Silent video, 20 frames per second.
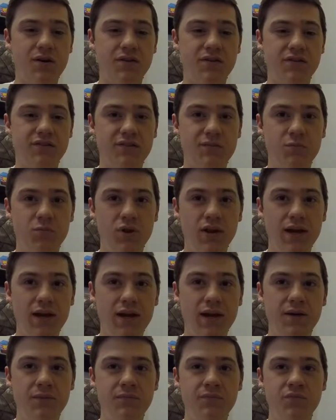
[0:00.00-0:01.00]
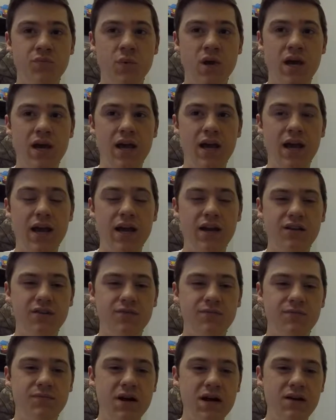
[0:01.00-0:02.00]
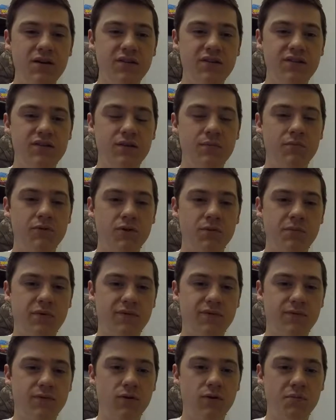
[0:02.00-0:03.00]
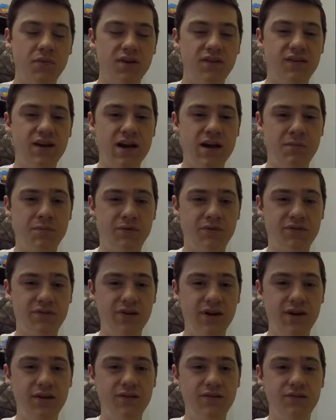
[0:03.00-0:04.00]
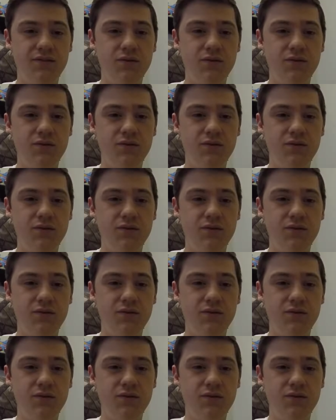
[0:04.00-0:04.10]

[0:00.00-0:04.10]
display, and it's very similar performance, Apple says,